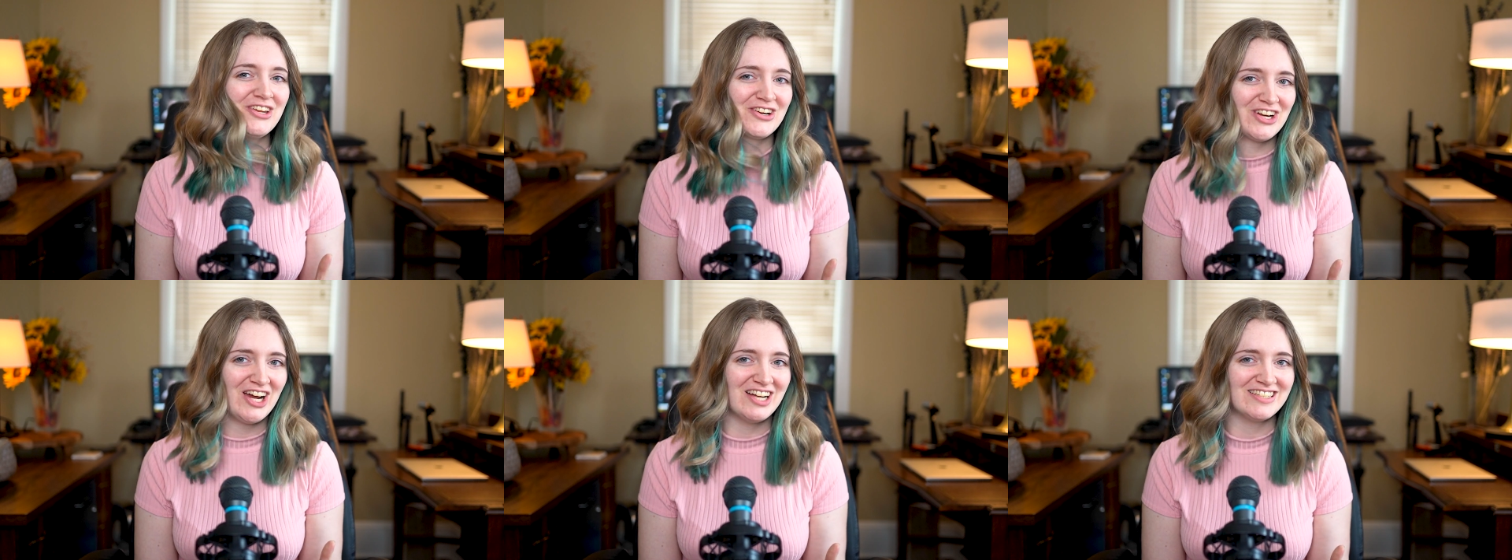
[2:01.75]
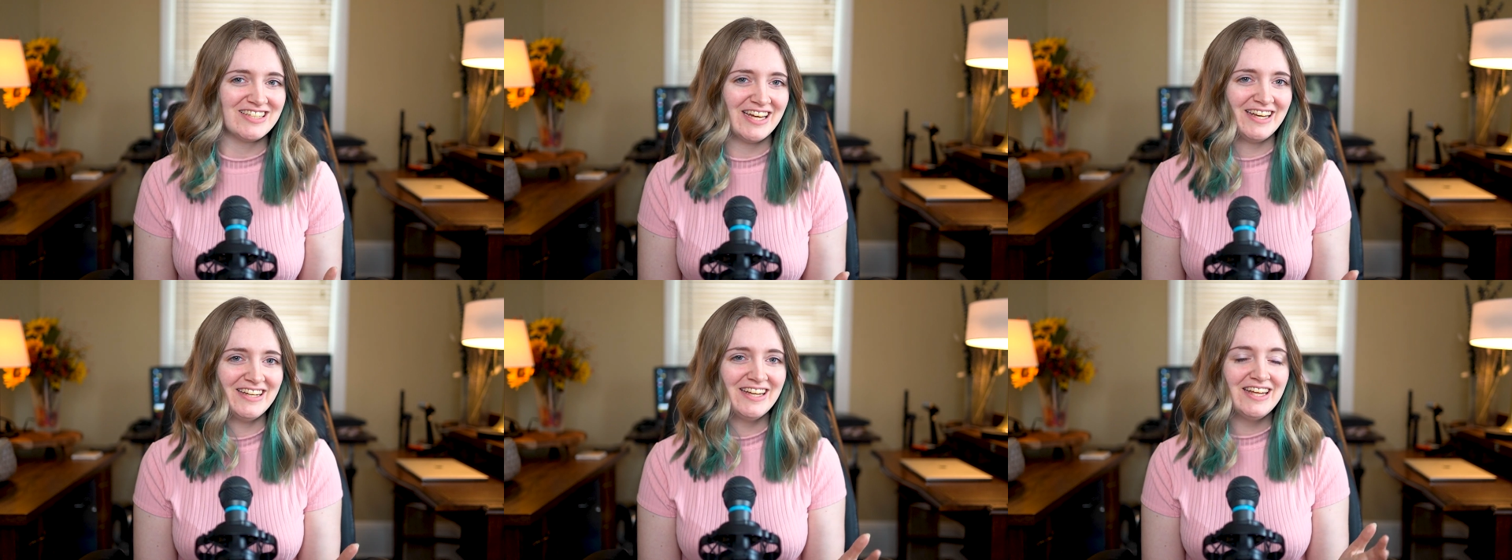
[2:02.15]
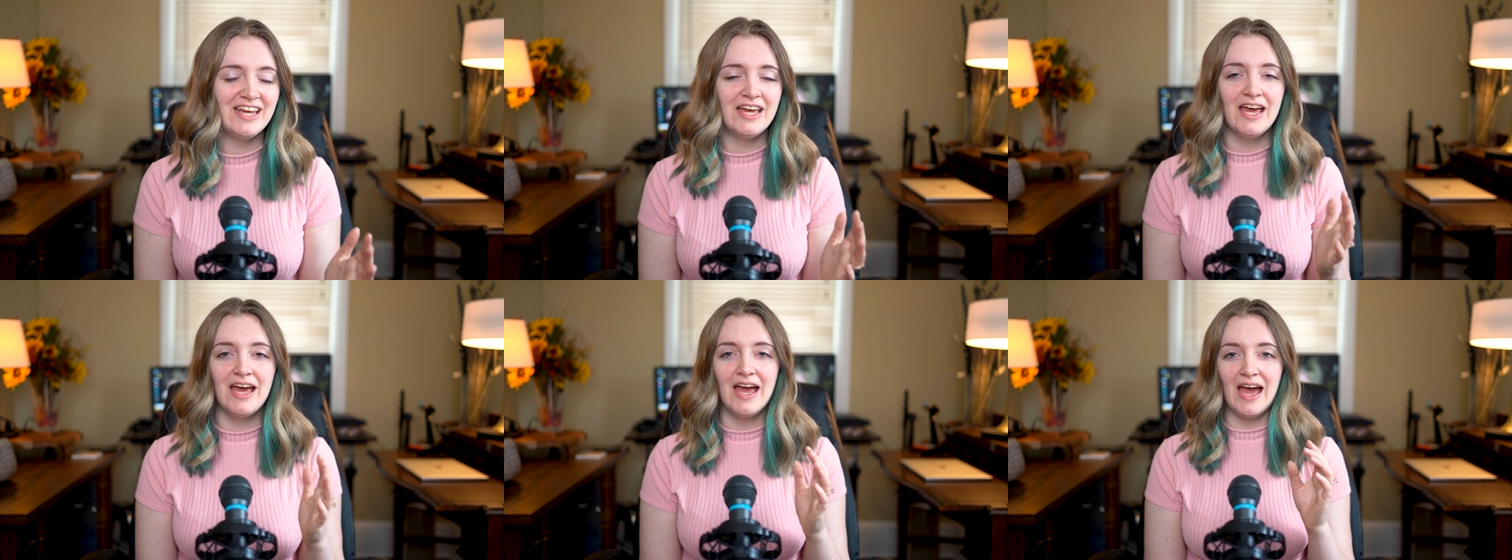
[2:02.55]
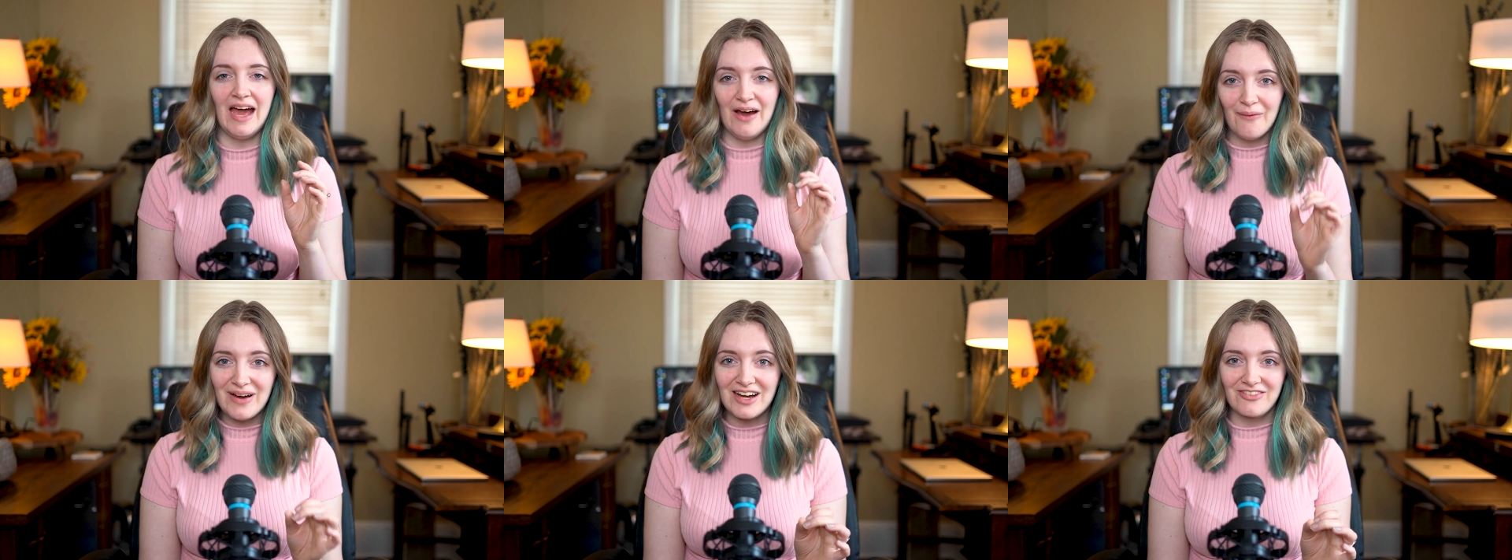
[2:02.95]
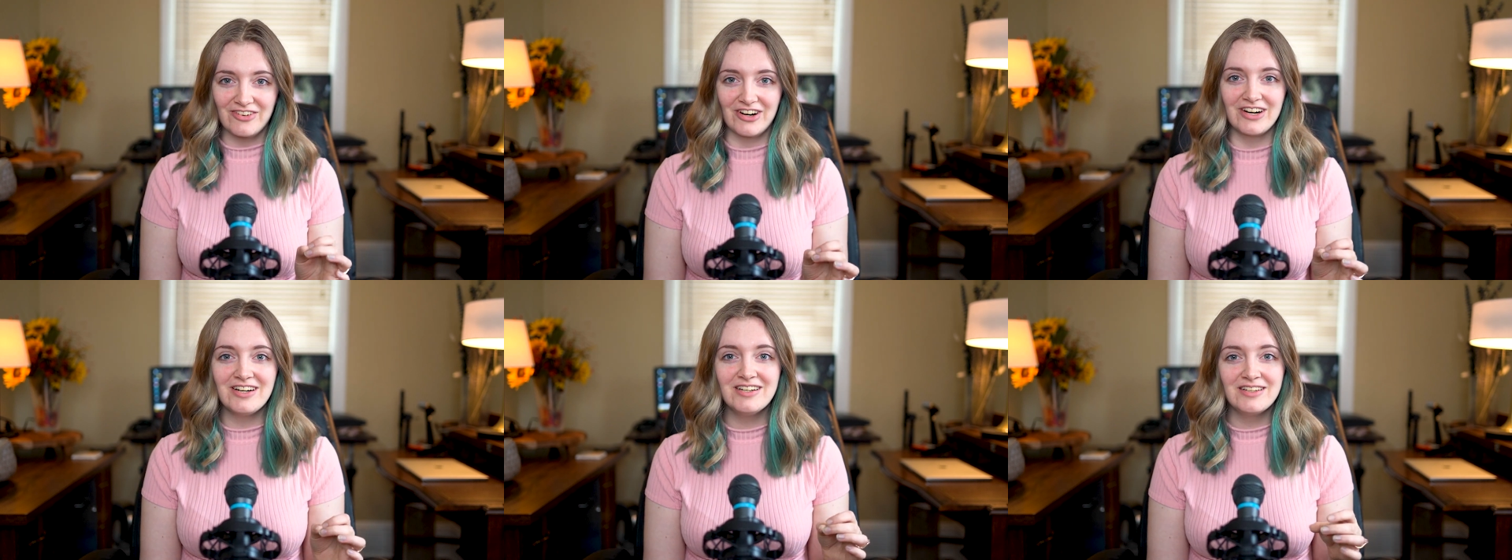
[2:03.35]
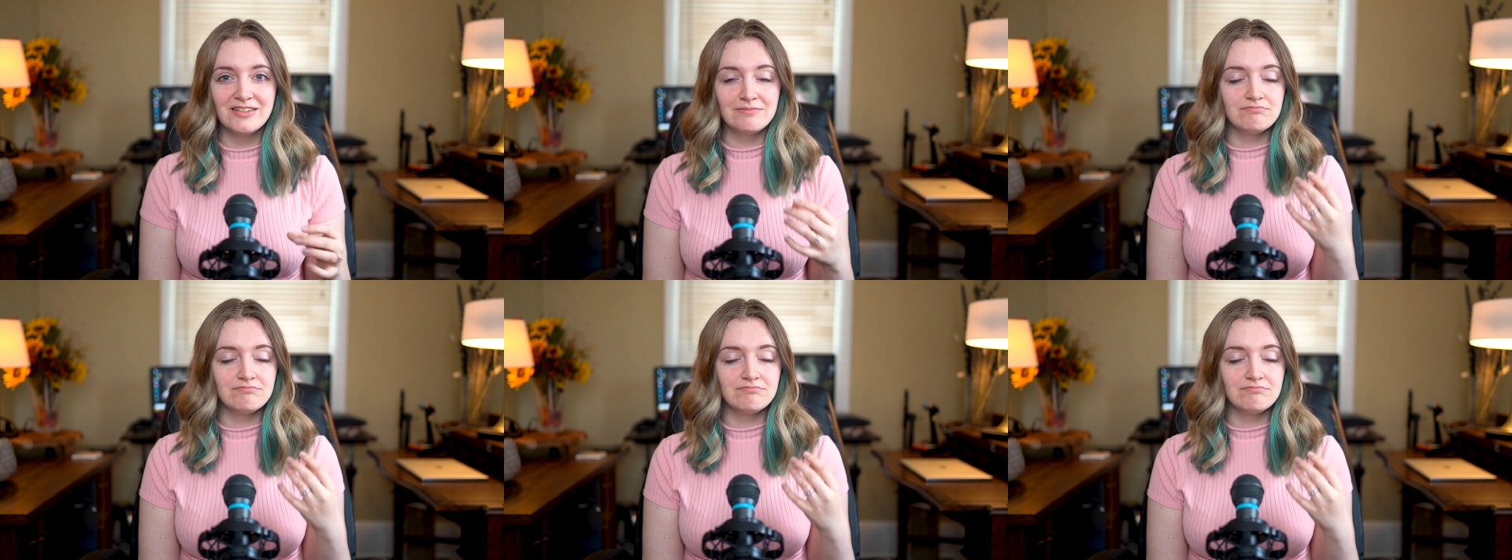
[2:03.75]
your content. However,